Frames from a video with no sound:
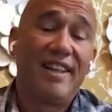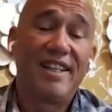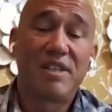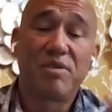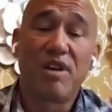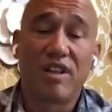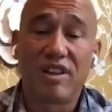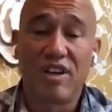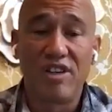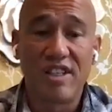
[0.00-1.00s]
This was on a
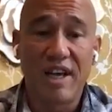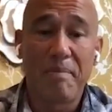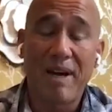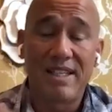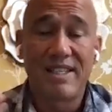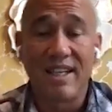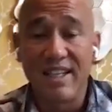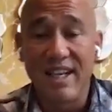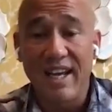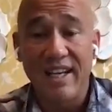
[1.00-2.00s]
Thursday. By
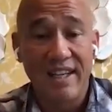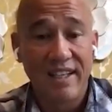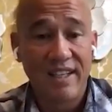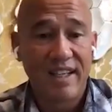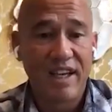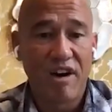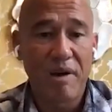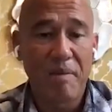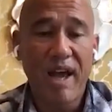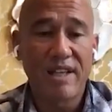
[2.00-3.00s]
Sunday, he had
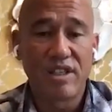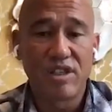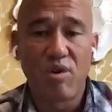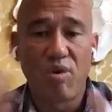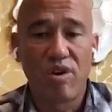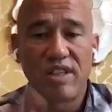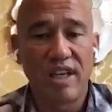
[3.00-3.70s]
already passed his course.